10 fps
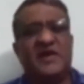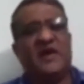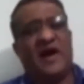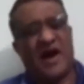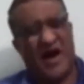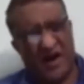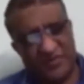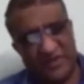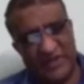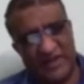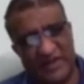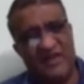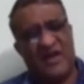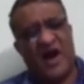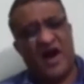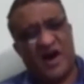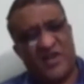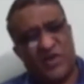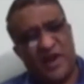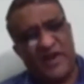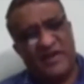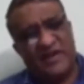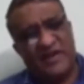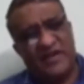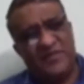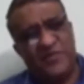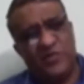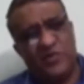After that, automatically few